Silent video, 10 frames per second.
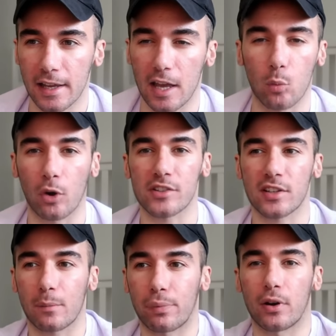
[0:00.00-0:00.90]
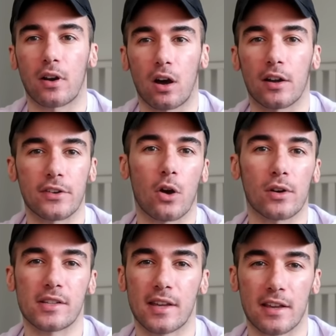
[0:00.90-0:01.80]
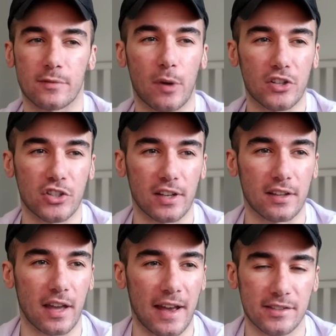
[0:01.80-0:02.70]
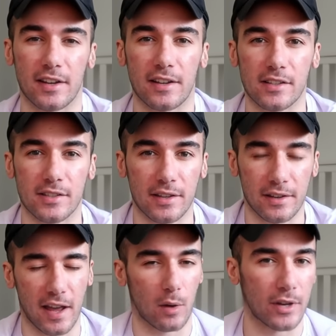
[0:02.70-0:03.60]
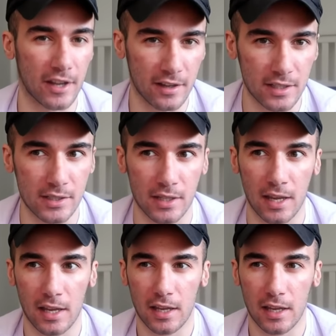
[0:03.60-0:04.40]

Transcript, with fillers: It wasn't put on notice as much as it is nowadays.